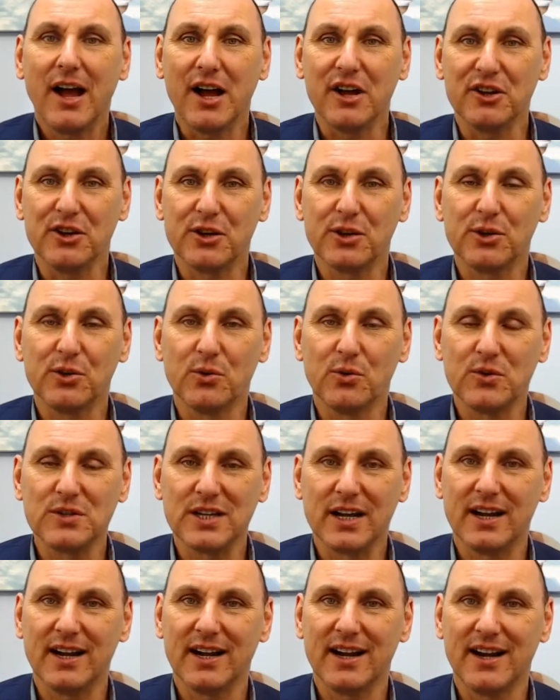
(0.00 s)
You can
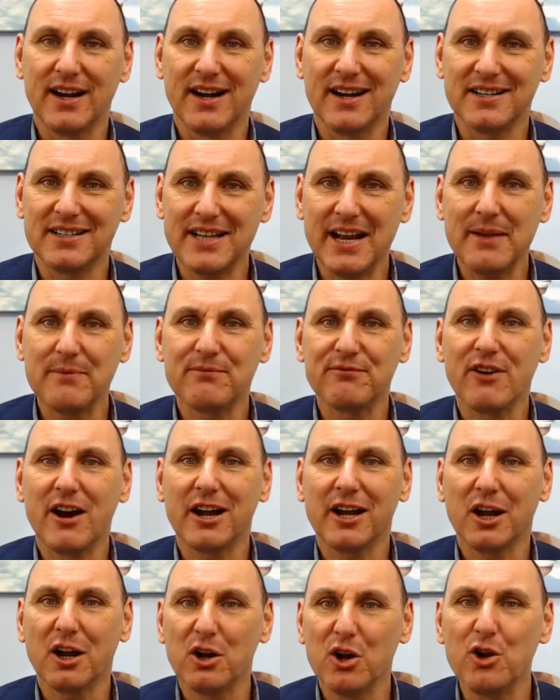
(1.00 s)
order deep
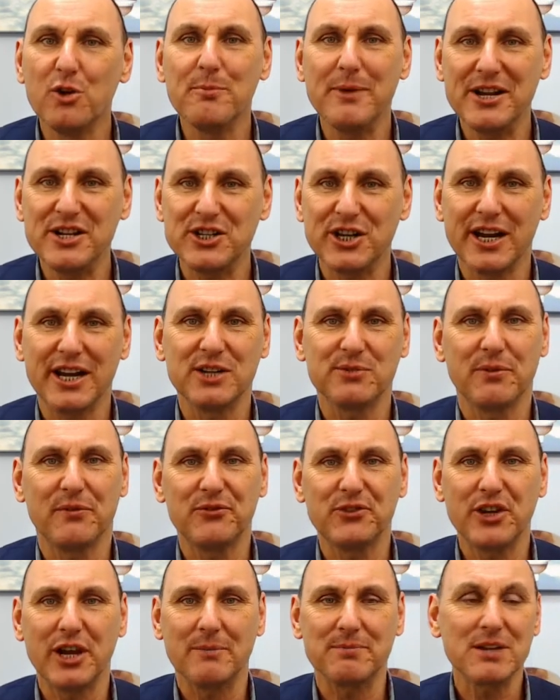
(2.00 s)
fried halloumi cheese
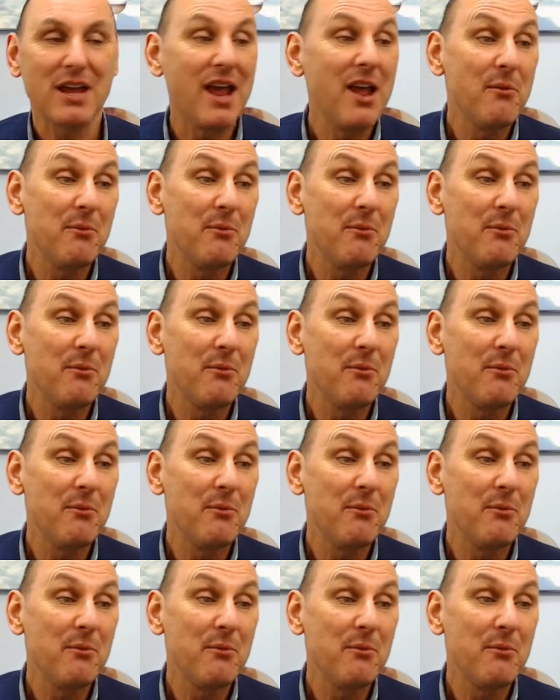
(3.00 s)
with chips,